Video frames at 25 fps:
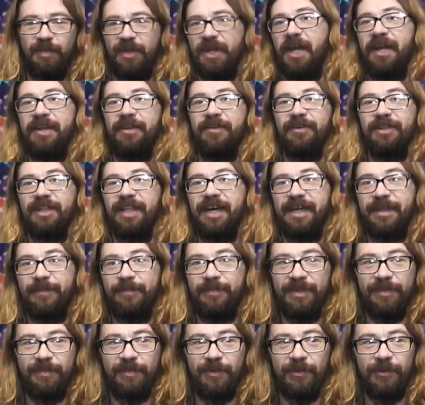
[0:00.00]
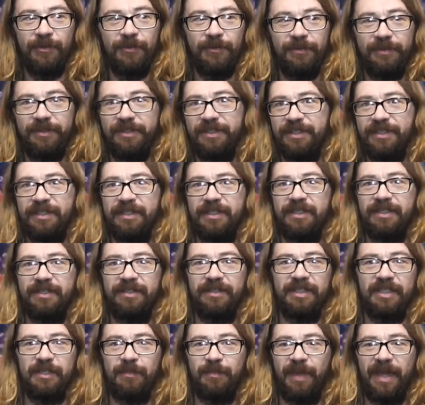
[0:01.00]
But I know a lot of people whose
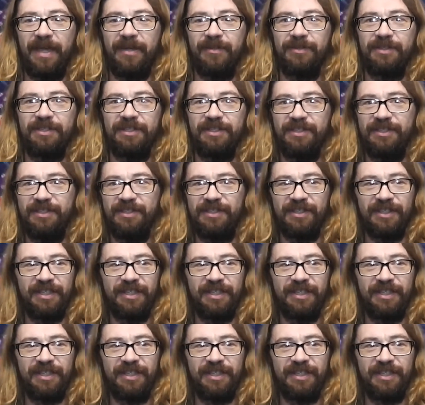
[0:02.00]
spouses,